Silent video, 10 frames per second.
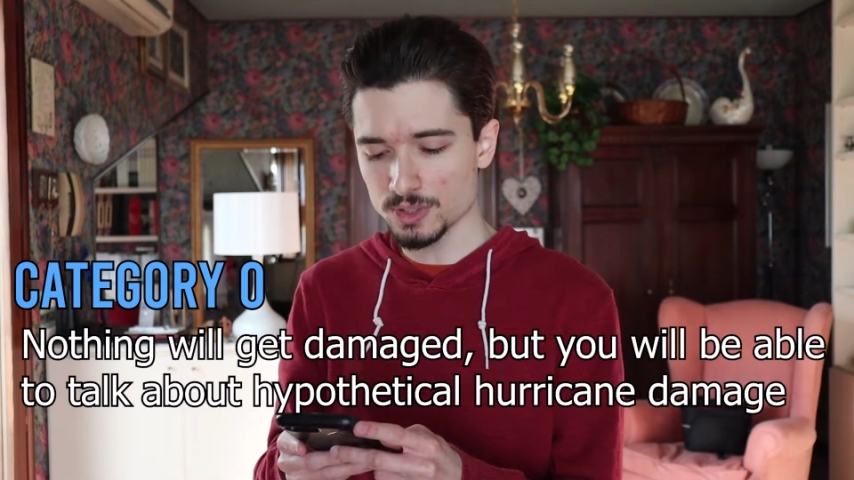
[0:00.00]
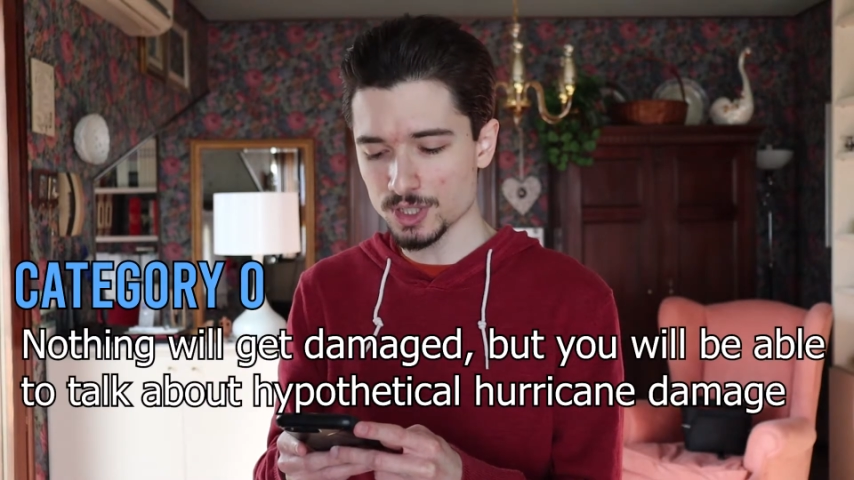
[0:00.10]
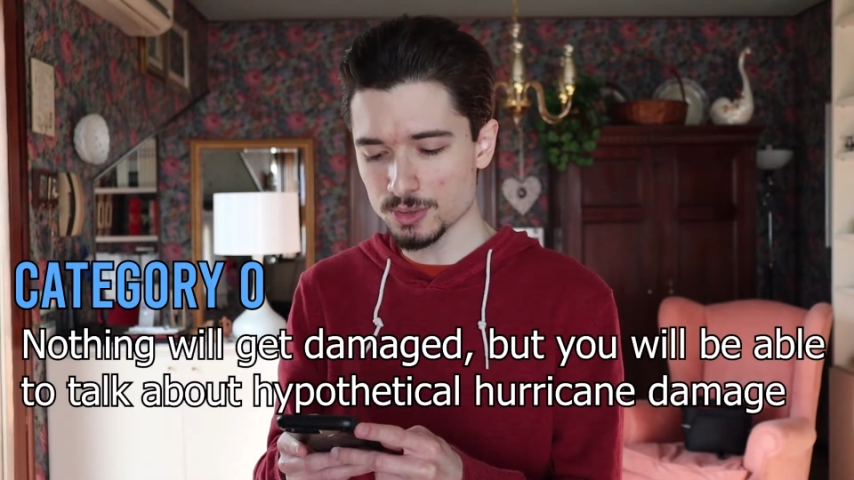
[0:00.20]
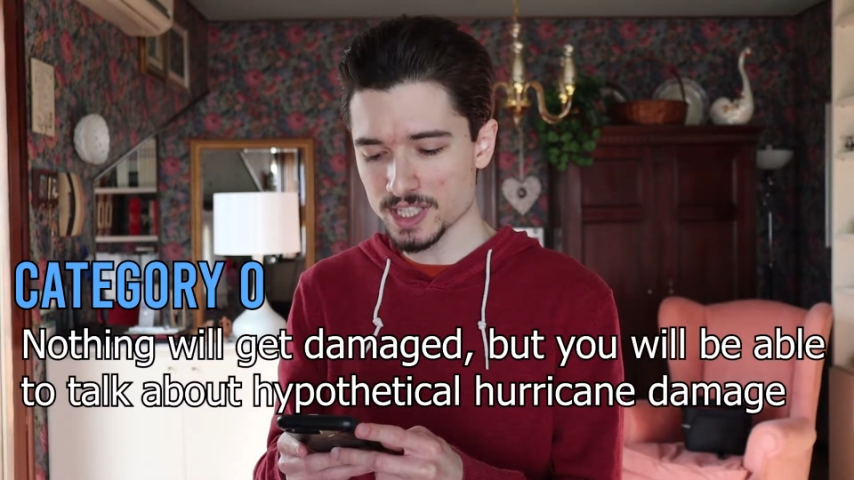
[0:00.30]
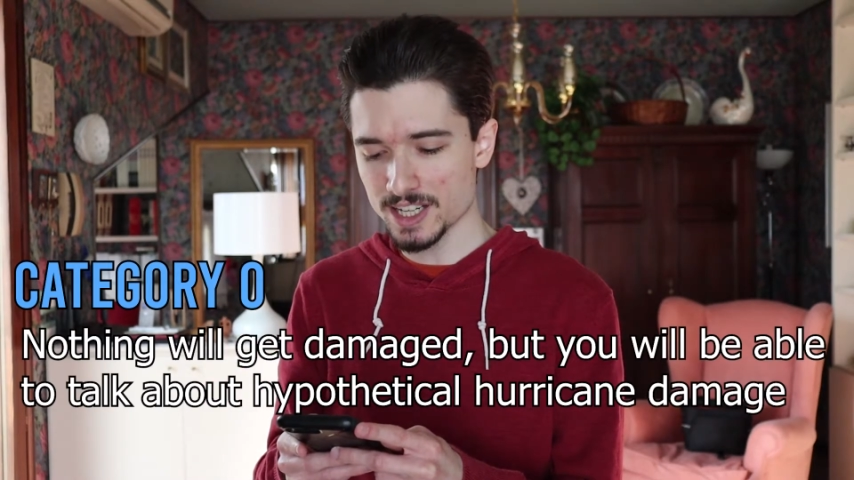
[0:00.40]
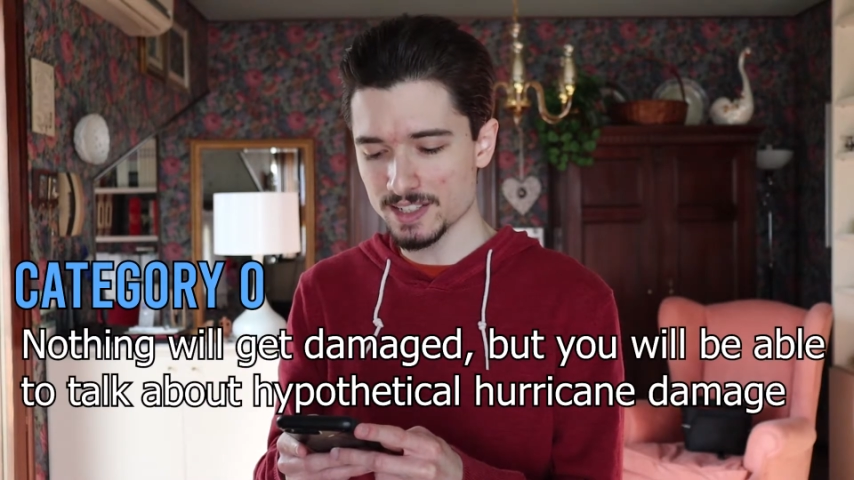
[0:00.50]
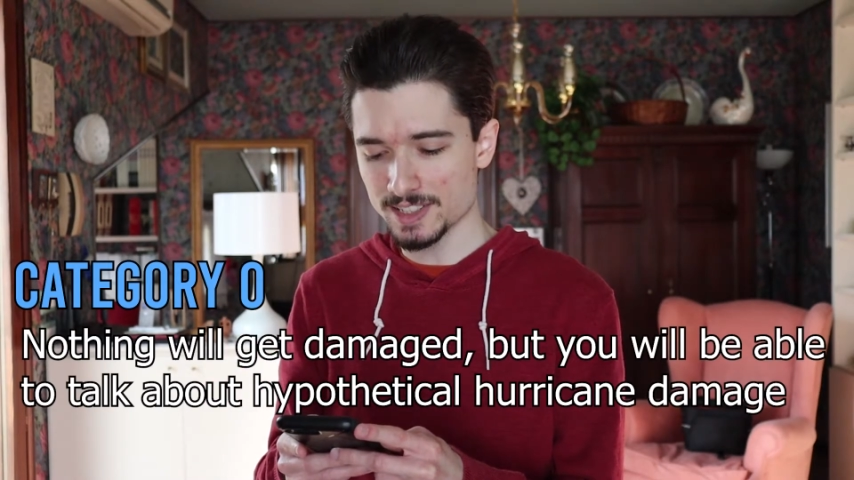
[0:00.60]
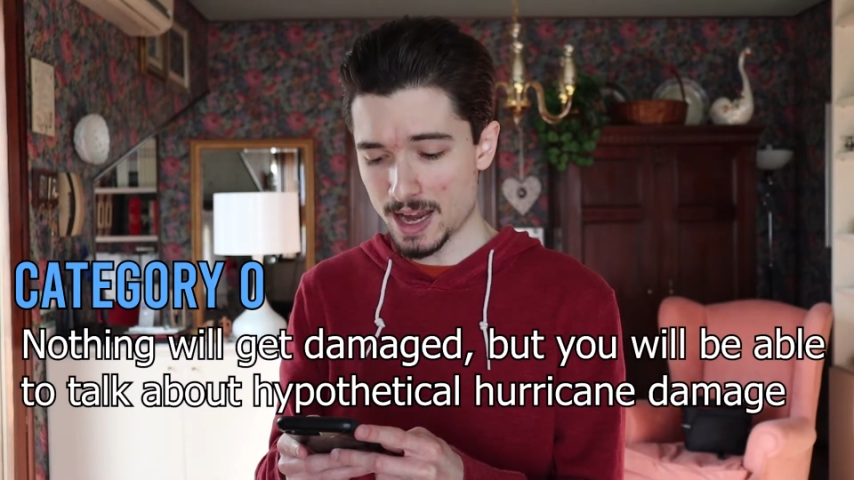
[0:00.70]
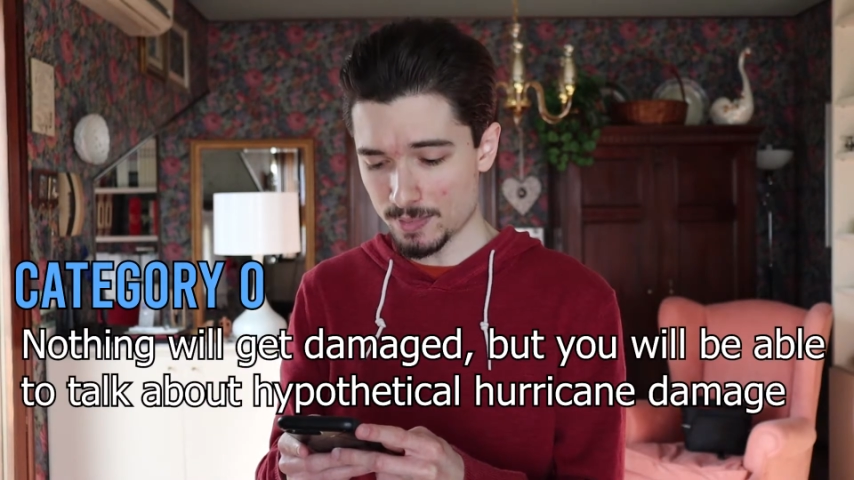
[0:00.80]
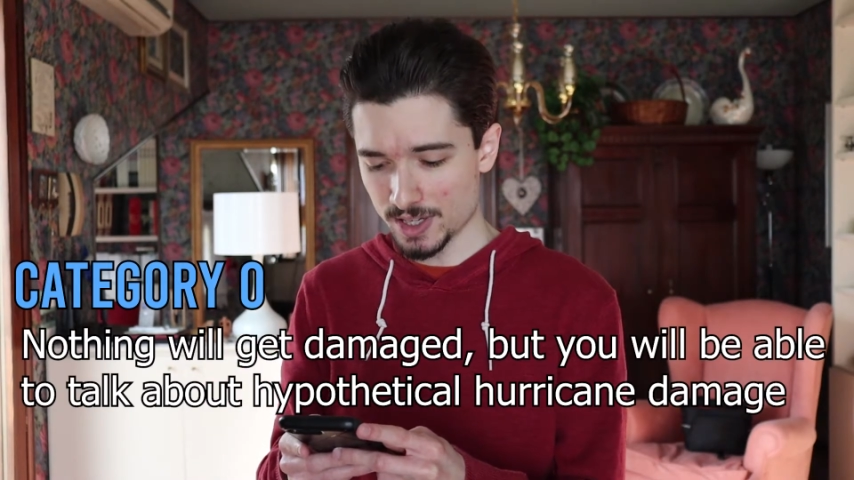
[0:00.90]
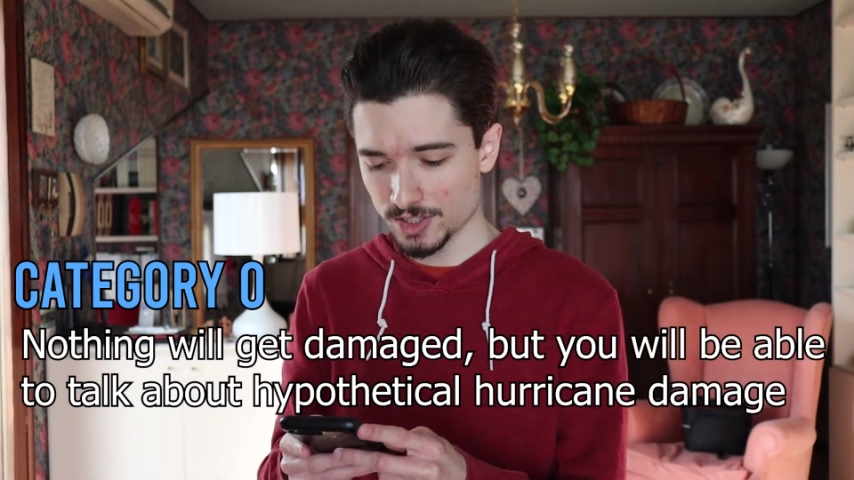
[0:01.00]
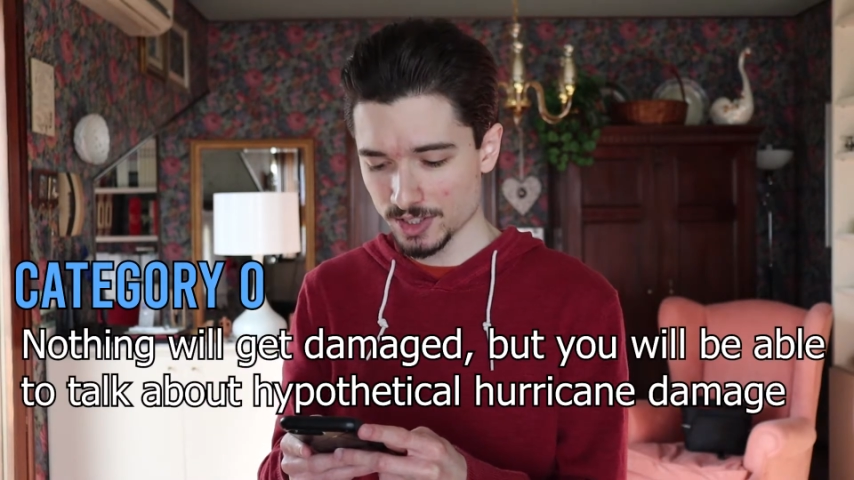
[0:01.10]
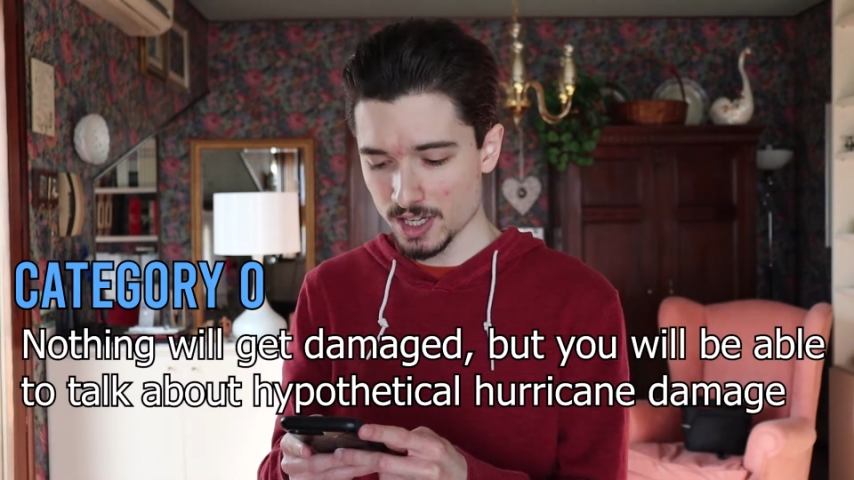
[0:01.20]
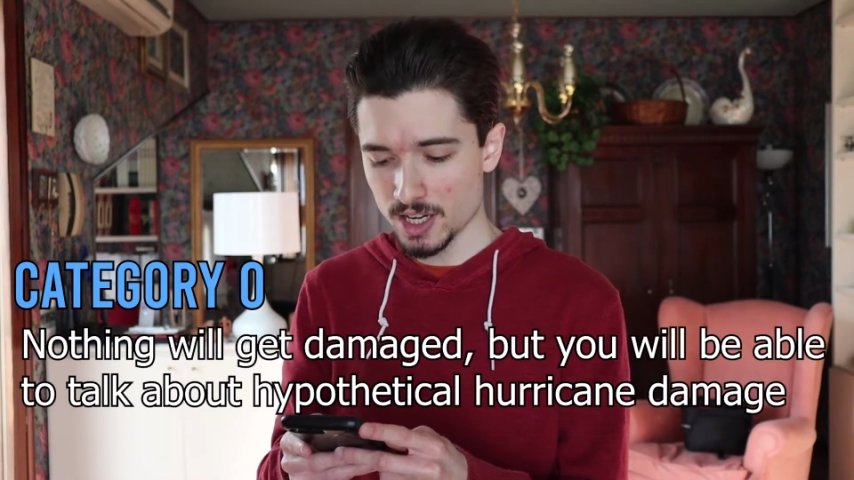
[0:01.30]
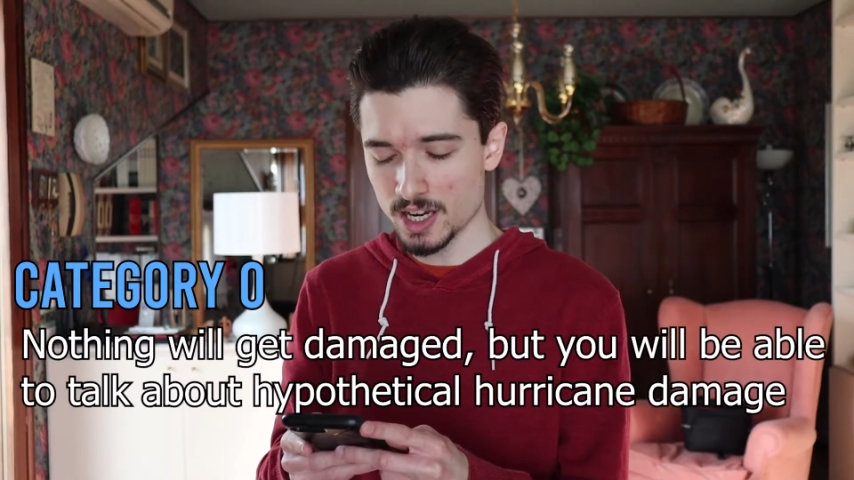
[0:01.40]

hurricane damage